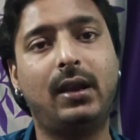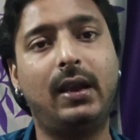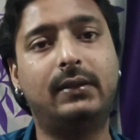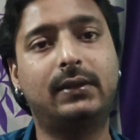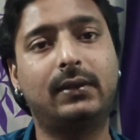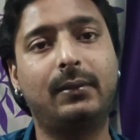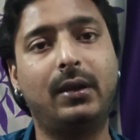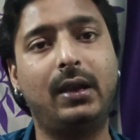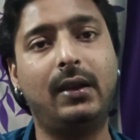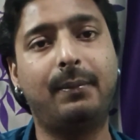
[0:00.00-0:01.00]
it's
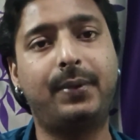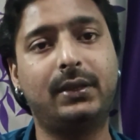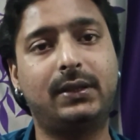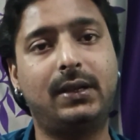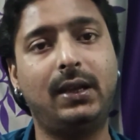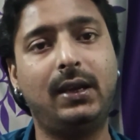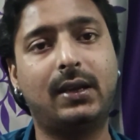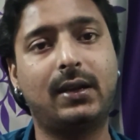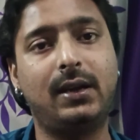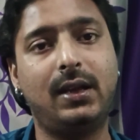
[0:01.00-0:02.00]
in a
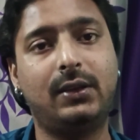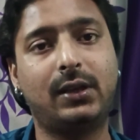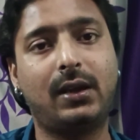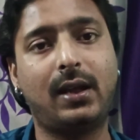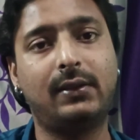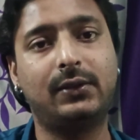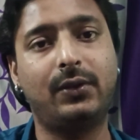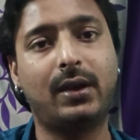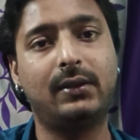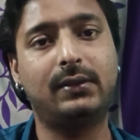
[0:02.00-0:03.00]
pristine condition. As
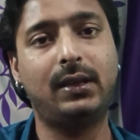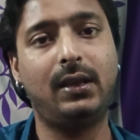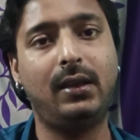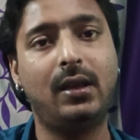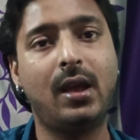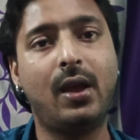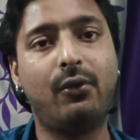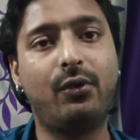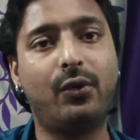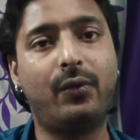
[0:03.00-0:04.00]
you can see,
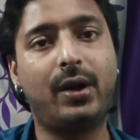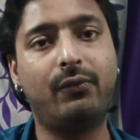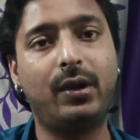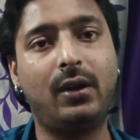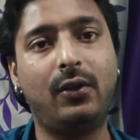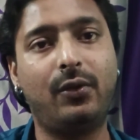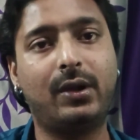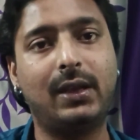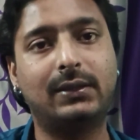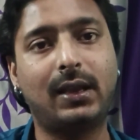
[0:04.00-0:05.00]
no one will
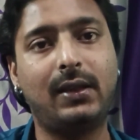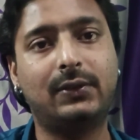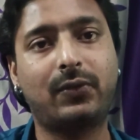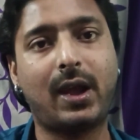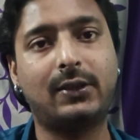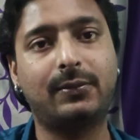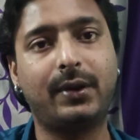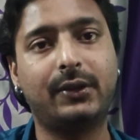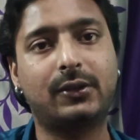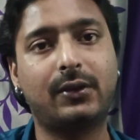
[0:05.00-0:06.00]
notice any scratch
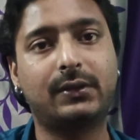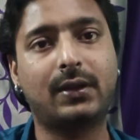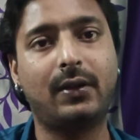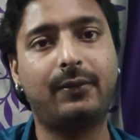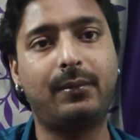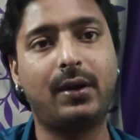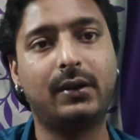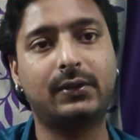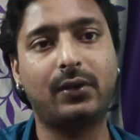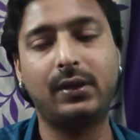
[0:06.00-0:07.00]
marks or scuff
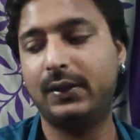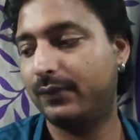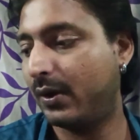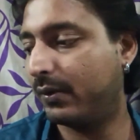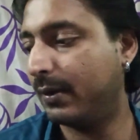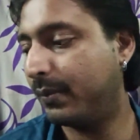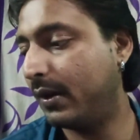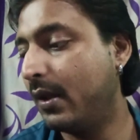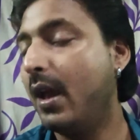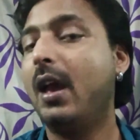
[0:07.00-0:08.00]
marks on this fountain
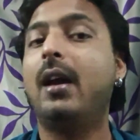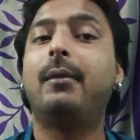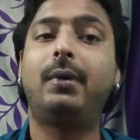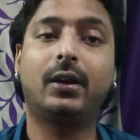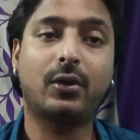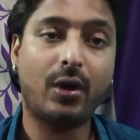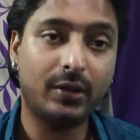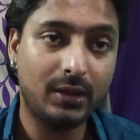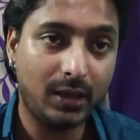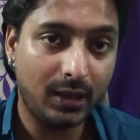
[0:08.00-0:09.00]
pen, but
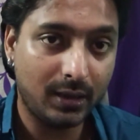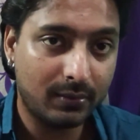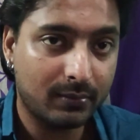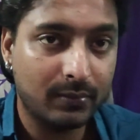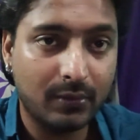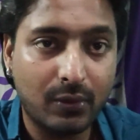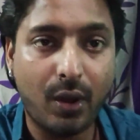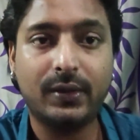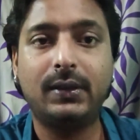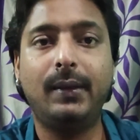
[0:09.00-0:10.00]
on the
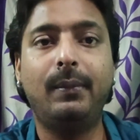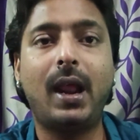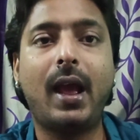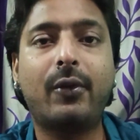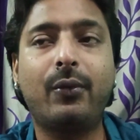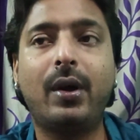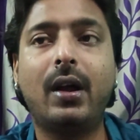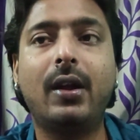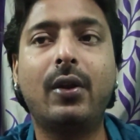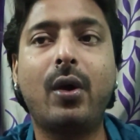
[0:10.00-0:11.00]
glossy black
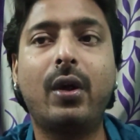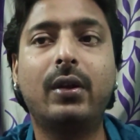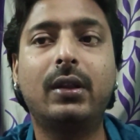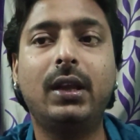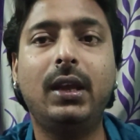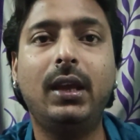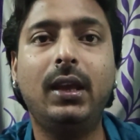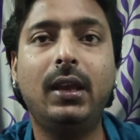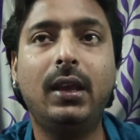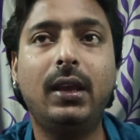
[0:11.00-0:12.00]
one or
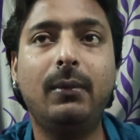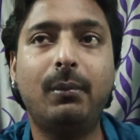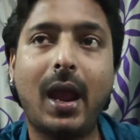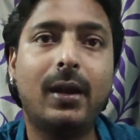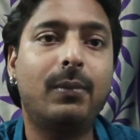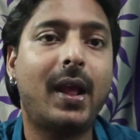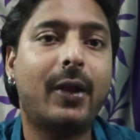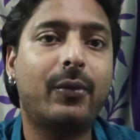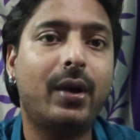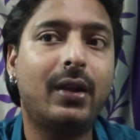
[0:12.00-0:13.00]
the matte
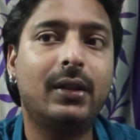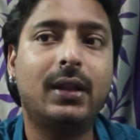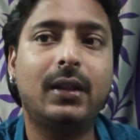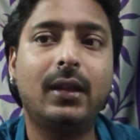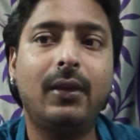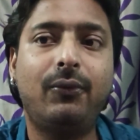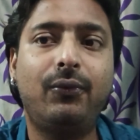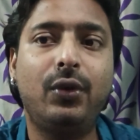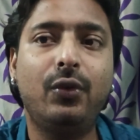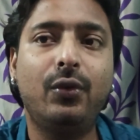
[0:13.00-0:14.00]
black one, if